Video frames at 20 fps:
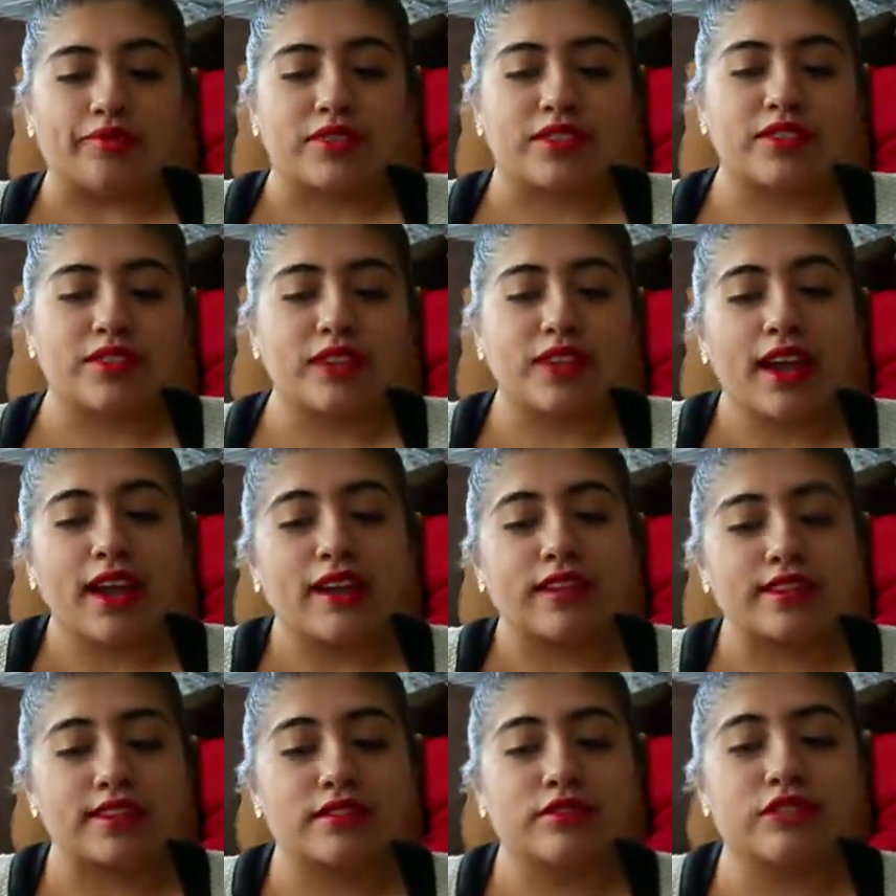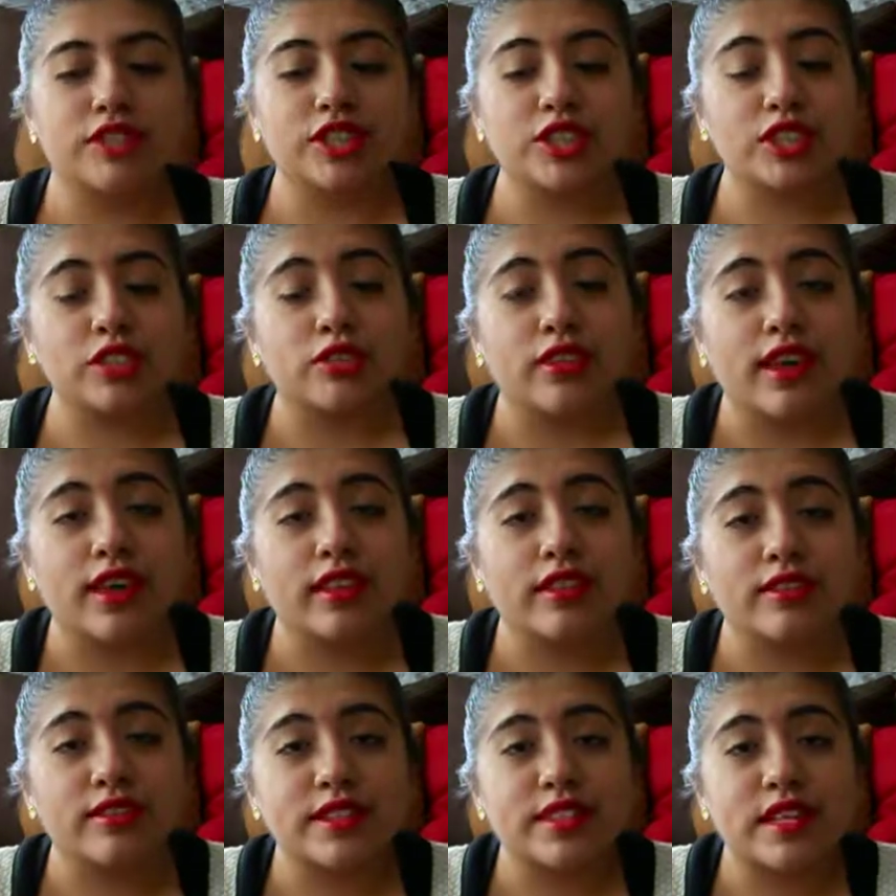So yeah, so just try
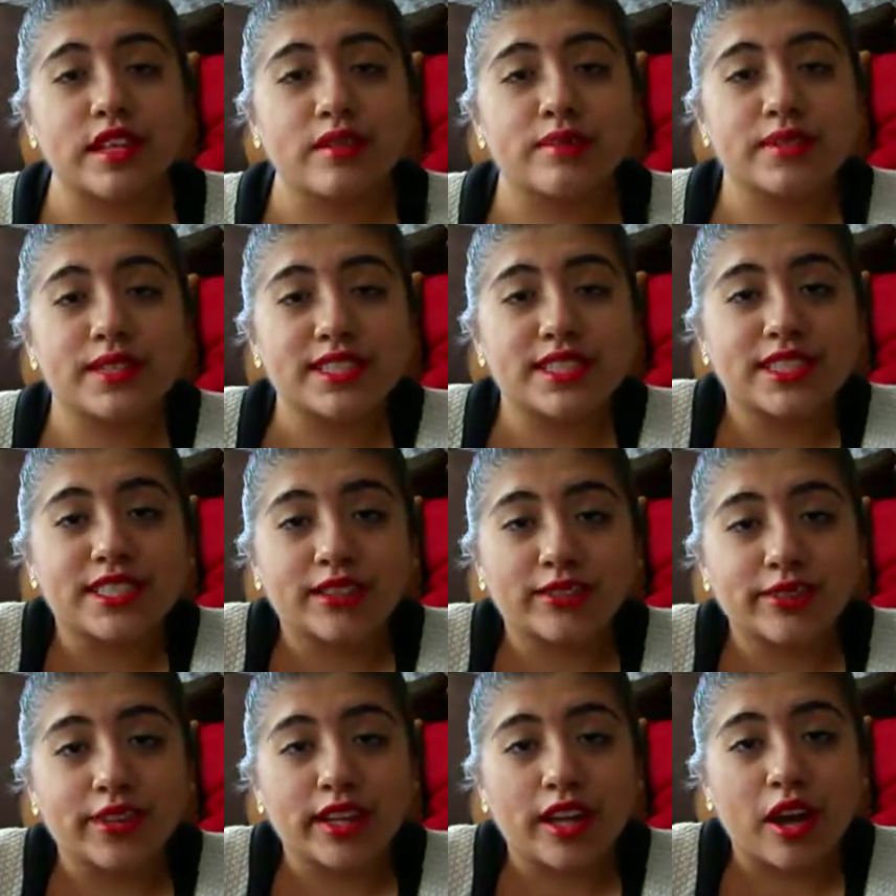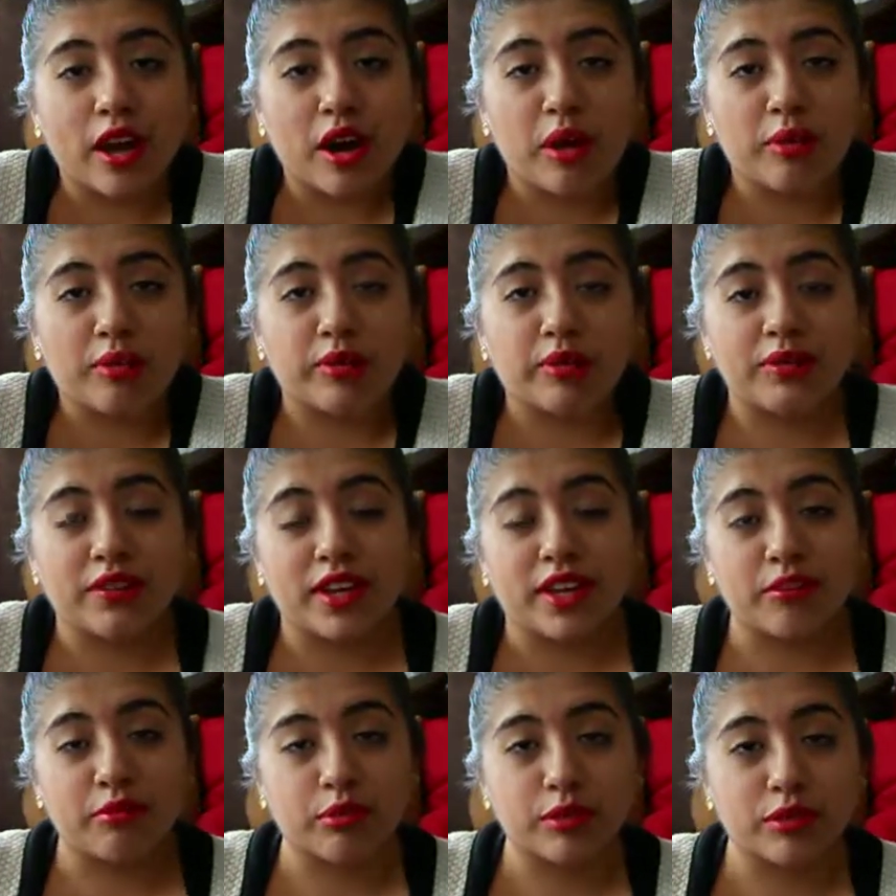those tips and see if they help, if
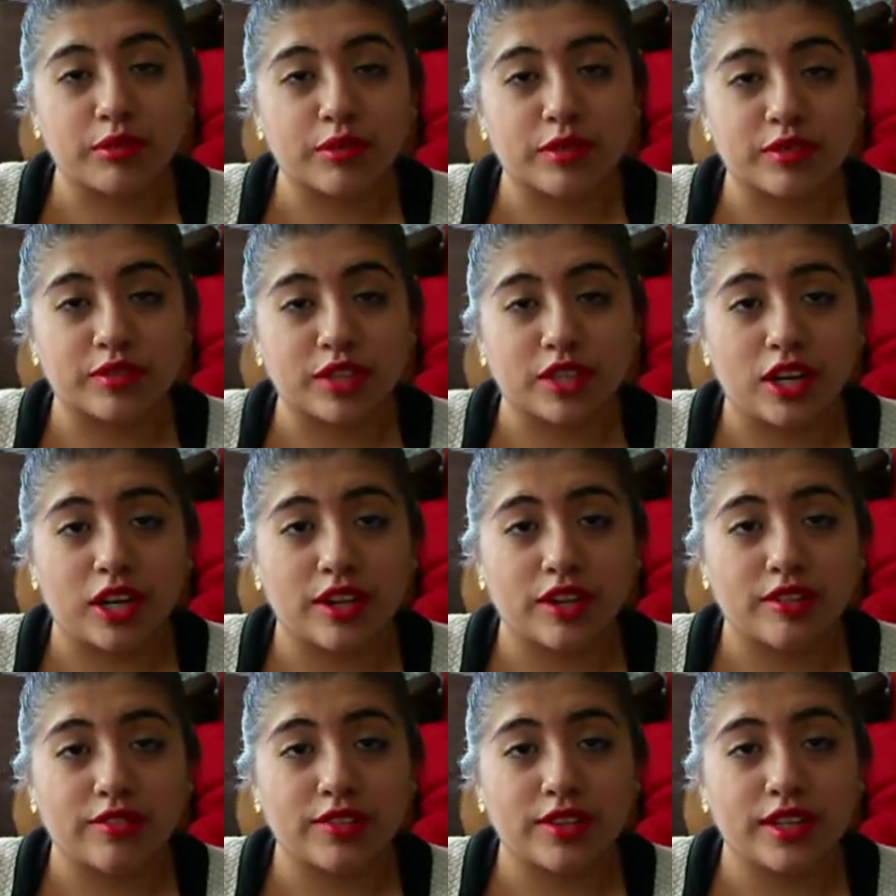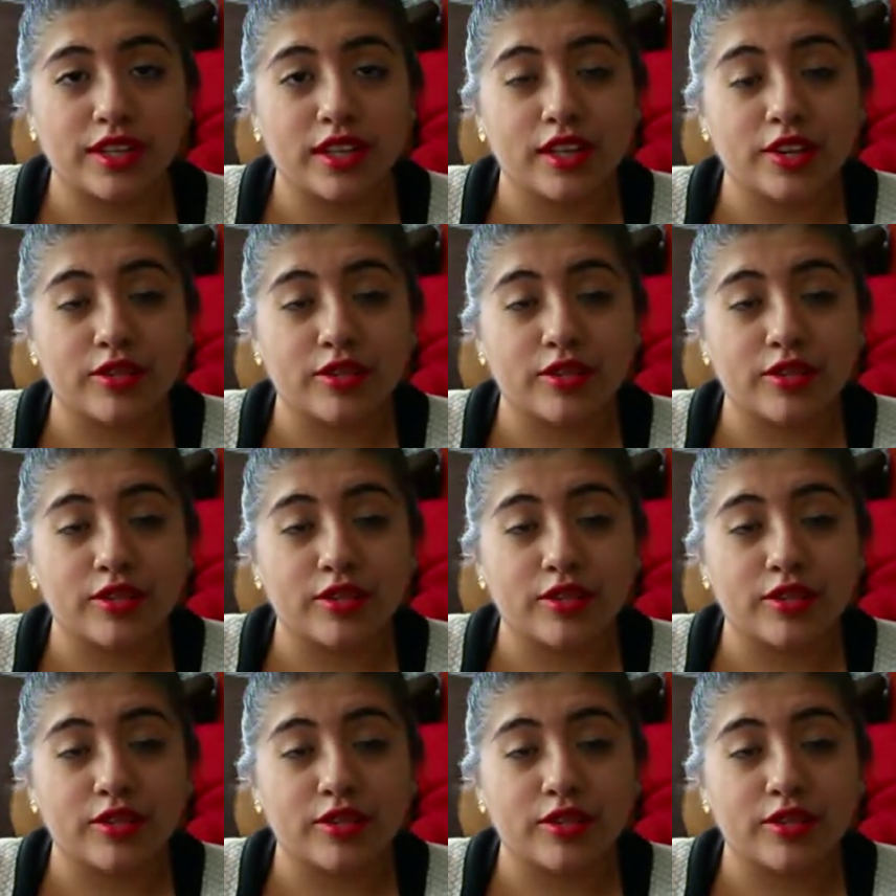they improve your photography.